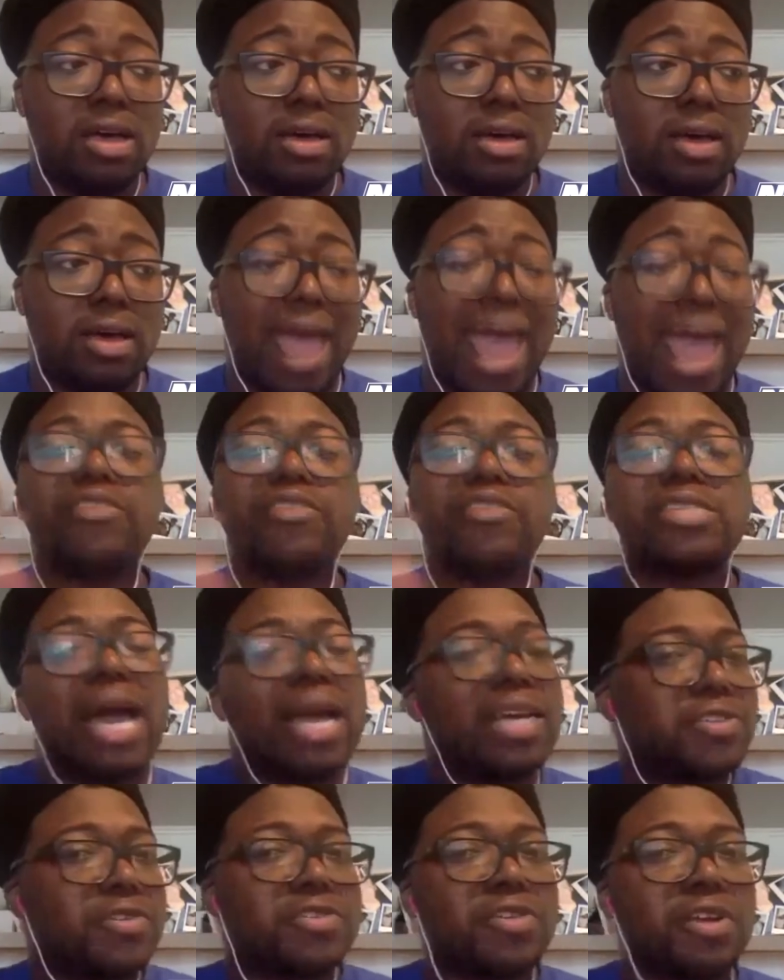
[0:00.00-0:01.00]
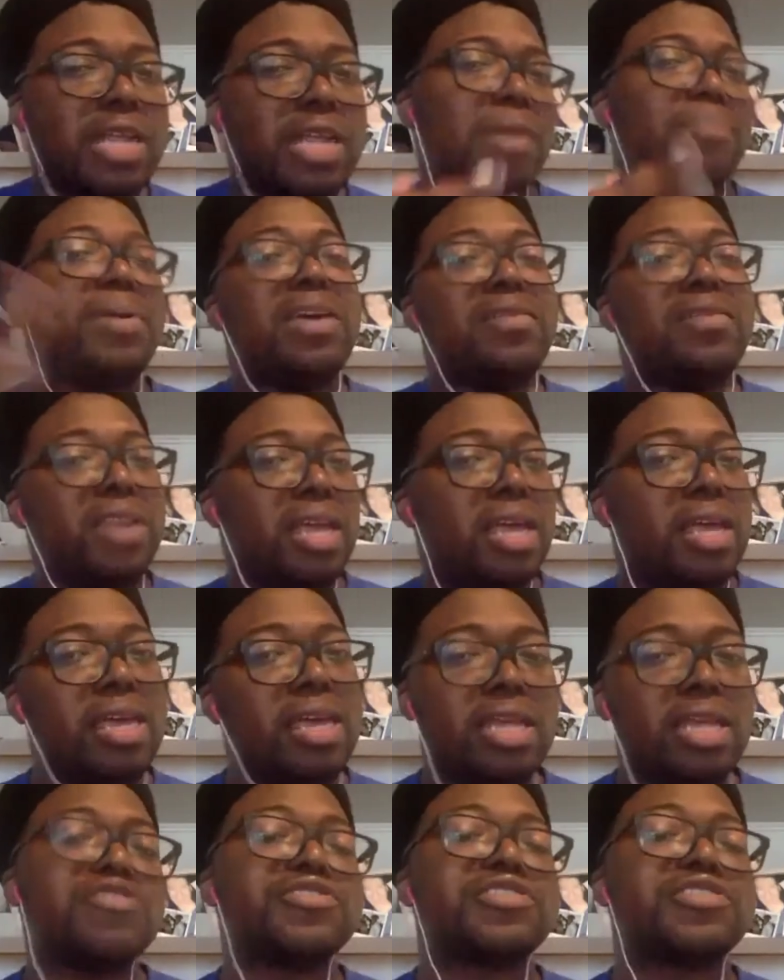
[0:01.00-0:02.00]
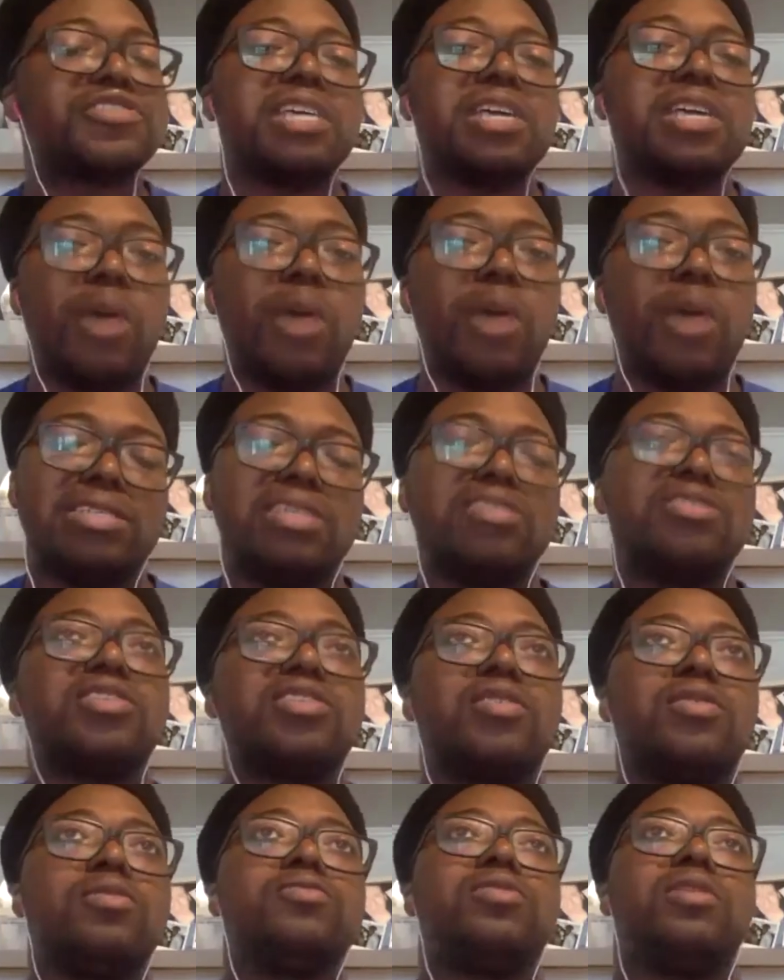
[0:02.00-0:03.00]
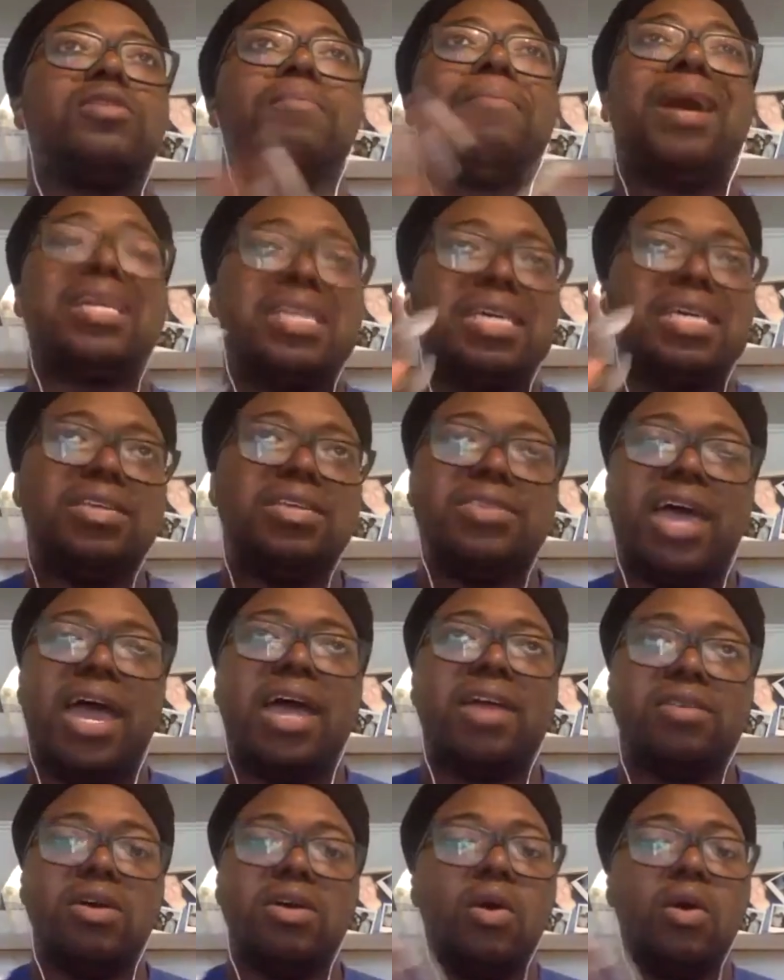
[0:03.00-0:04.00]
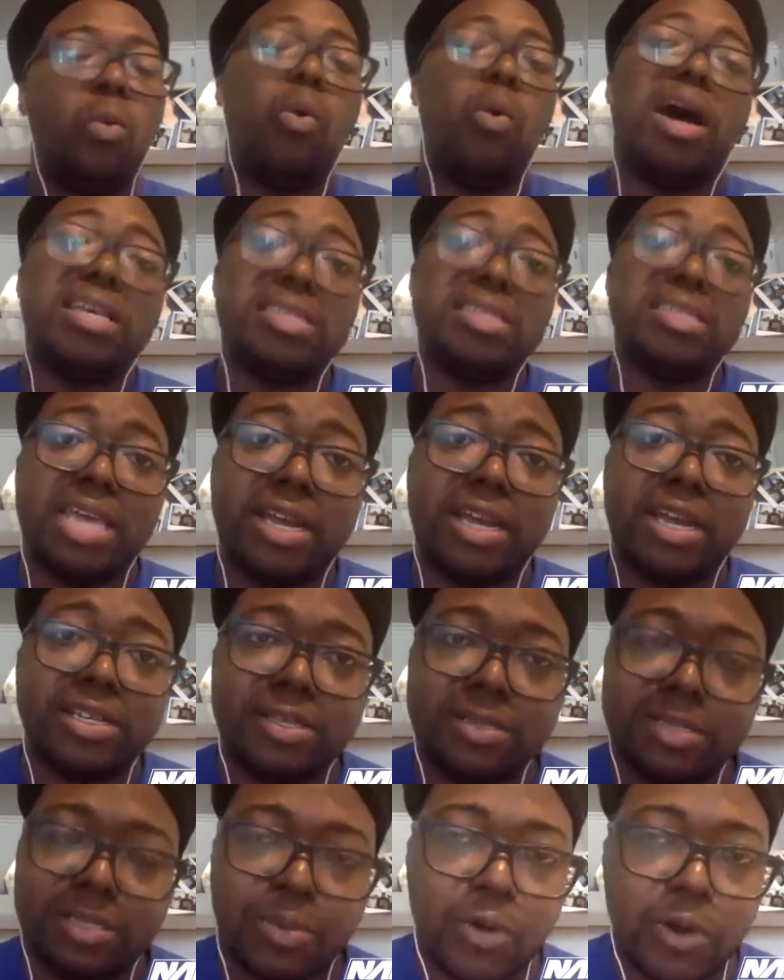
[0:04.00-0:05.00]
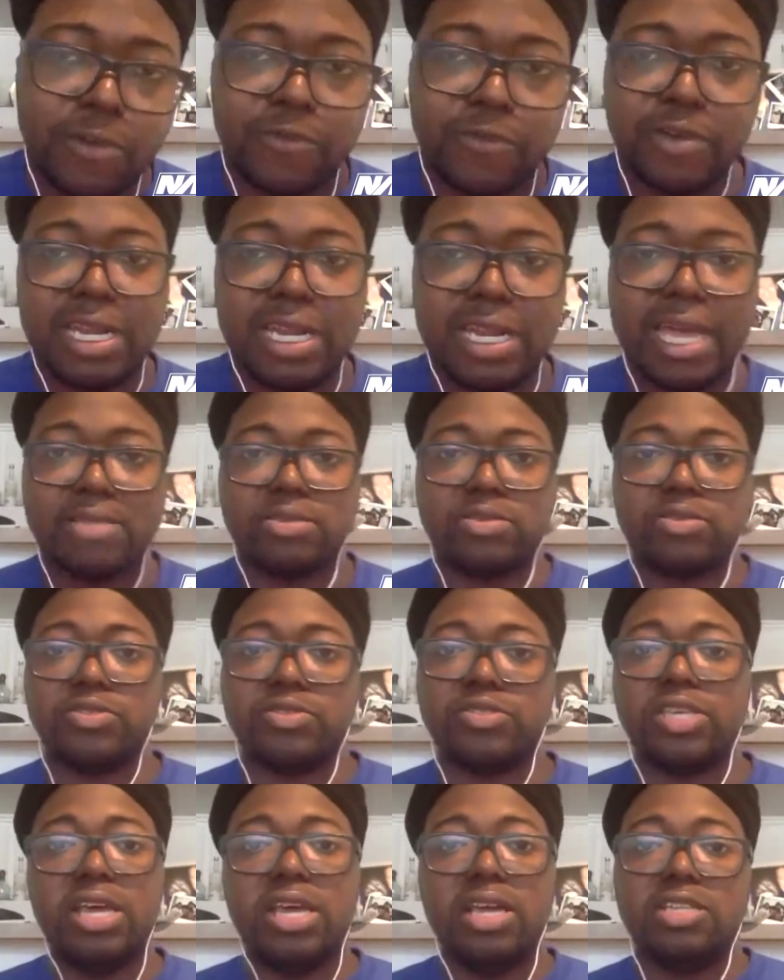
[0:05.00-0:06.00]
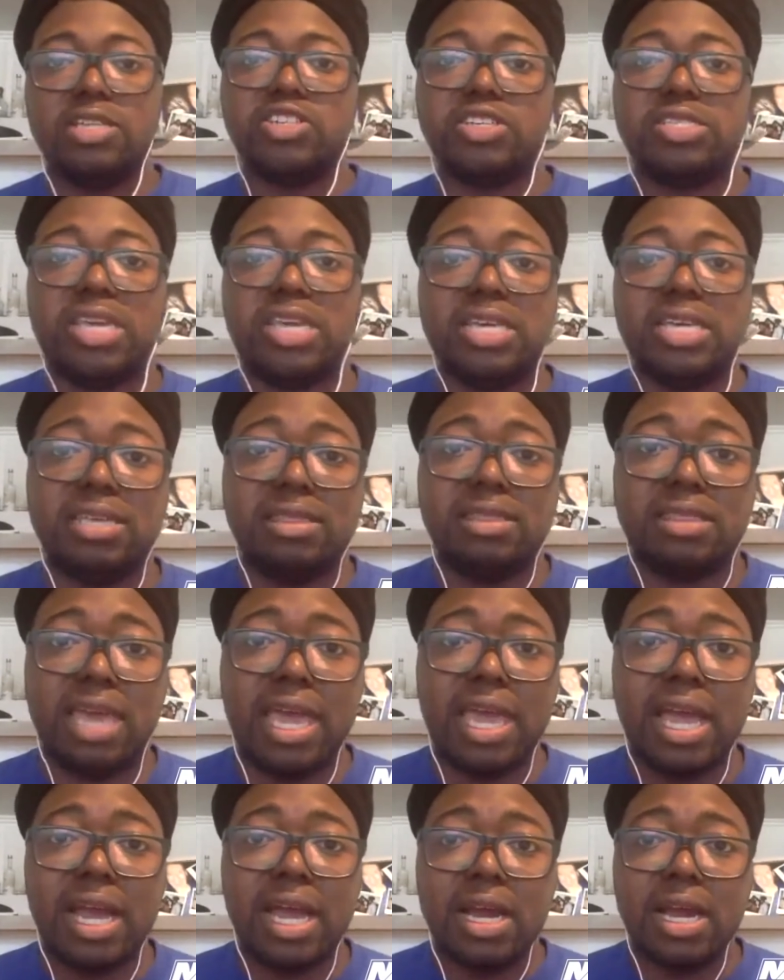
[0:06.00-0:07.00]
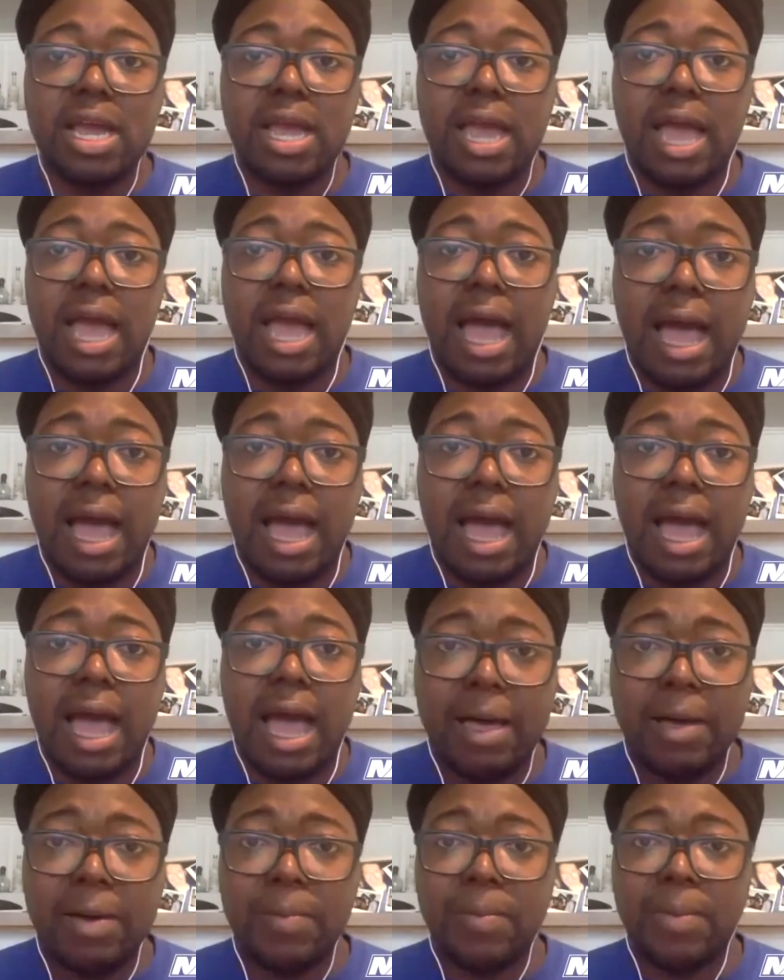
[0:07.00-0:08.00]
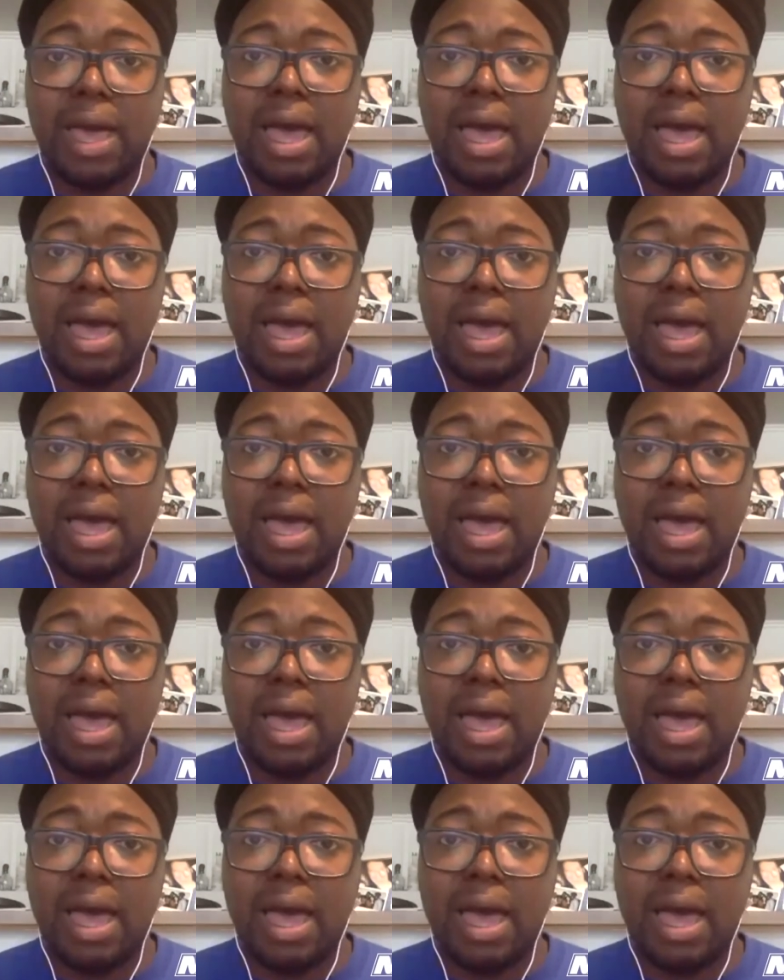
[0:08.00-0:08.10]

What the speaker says: advertisers are like pivoting in interesting ways. And so the money that was there to support freelancers just isn't there. So